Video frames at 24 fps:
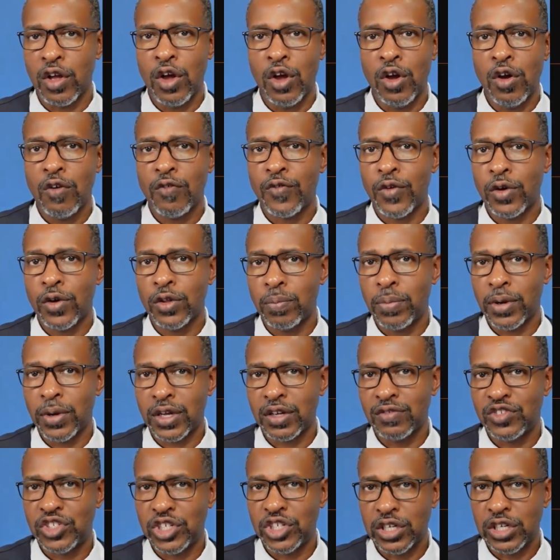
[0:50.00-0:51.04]
from the book of
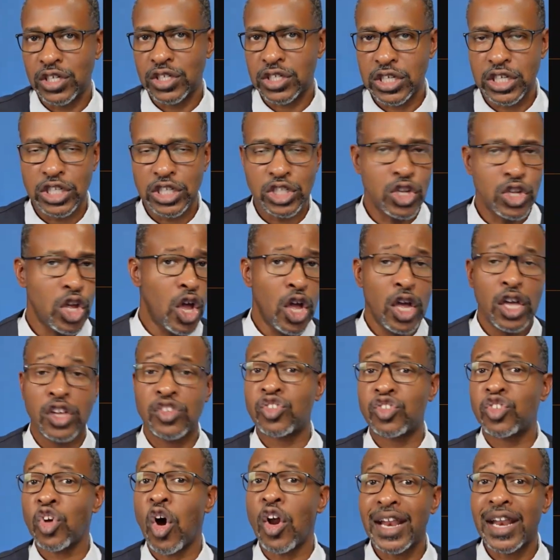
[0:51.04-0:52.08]
Genesis,
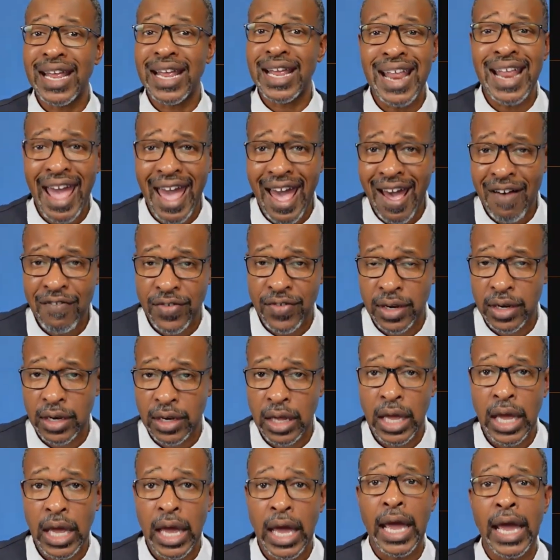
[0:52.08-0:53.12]
started in heaven,
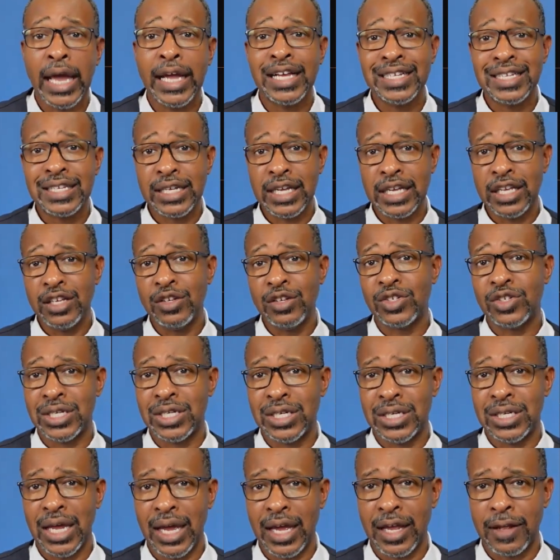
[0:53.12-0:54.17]
and continues
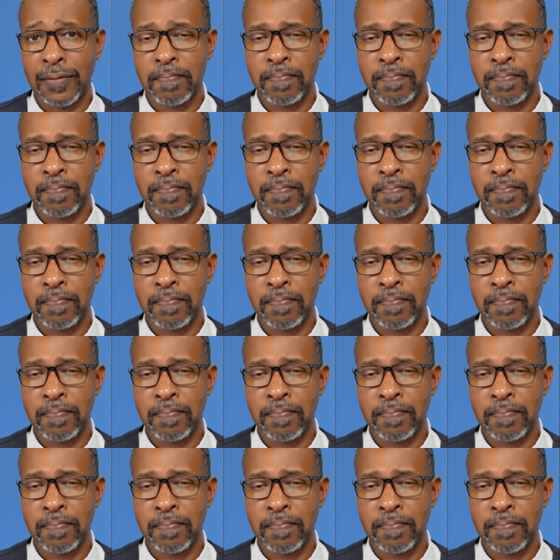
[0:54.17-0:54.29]
today.